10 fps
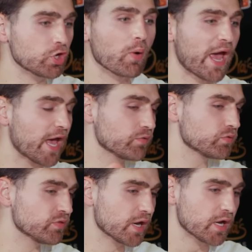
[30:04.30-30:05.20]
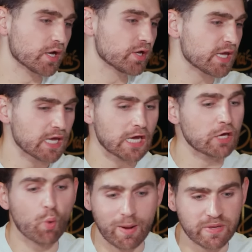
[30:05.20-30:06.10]
at the
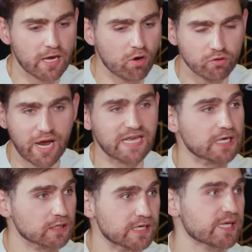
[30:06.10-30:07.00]
EYBL Nike Elite